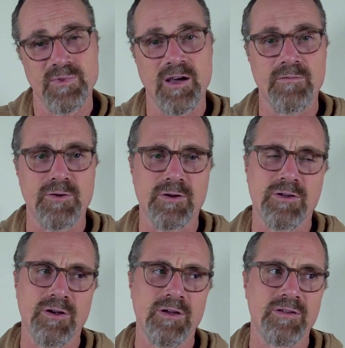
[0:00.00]
Now, if you're
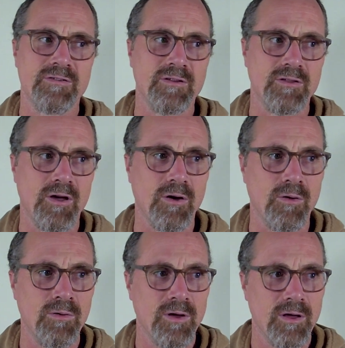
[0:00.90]
curious to
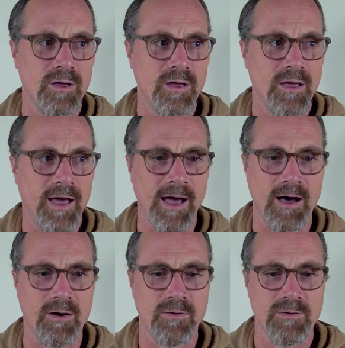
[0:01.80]
know
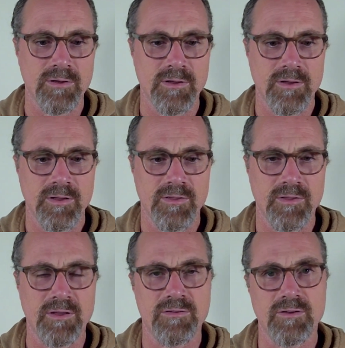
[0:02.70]
how
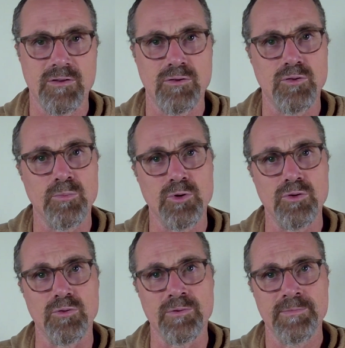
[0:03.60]
this new
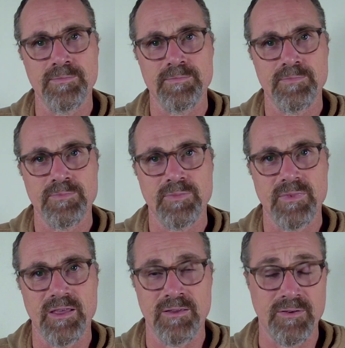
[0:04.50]
moon
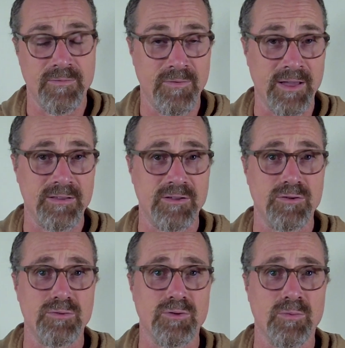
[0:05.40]
is affecting
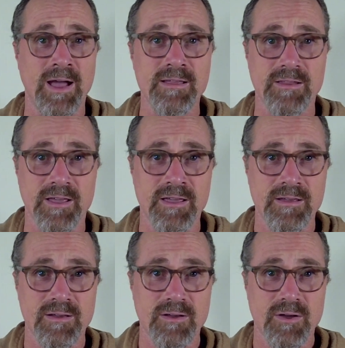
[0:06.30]
you
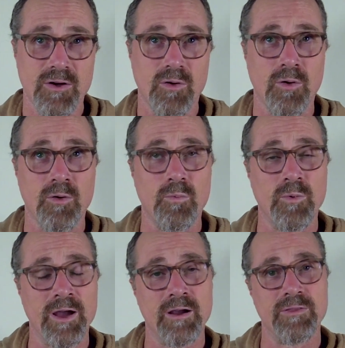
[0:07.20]
directly, or
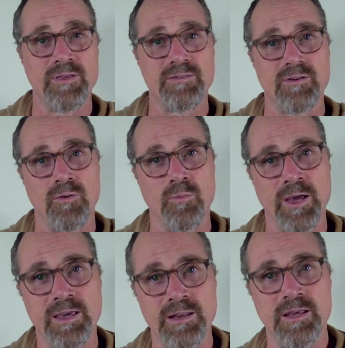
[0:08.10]
where this
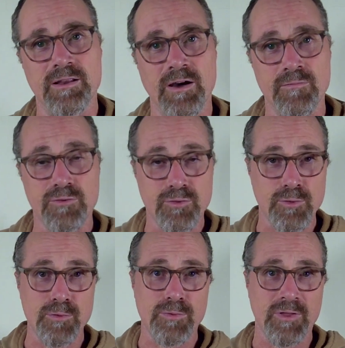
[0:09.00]
awakening of
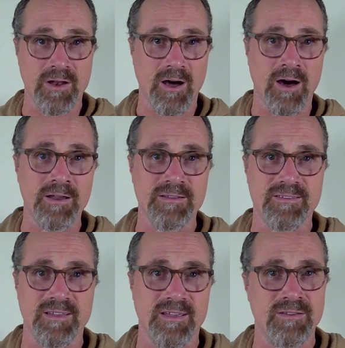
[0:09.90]
truth and
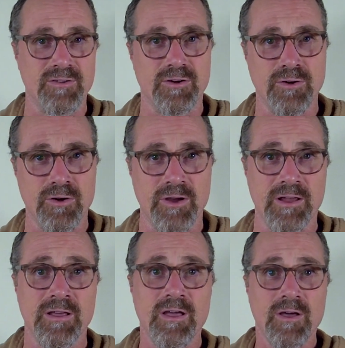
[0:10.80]
honesty is
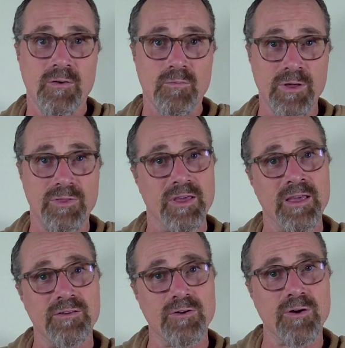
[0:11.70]
occurring
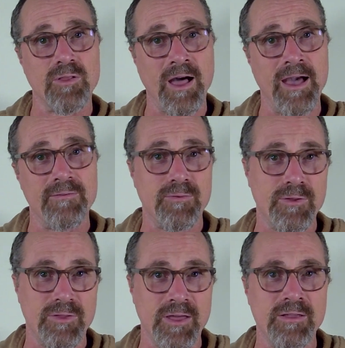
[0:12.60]
within your life,
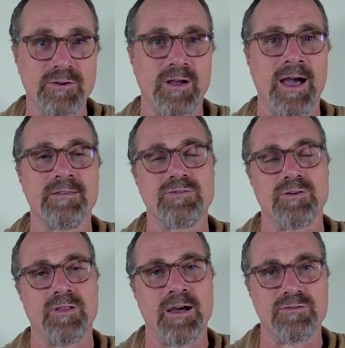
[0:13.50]
within your
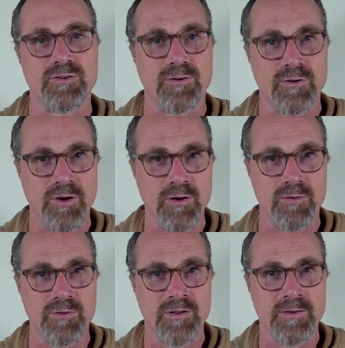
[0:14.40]
astrological
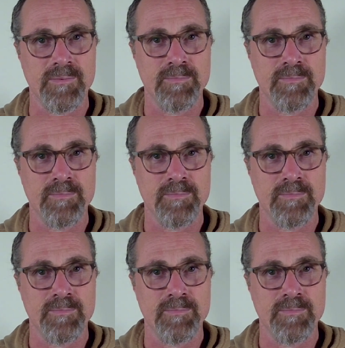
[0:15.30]
code,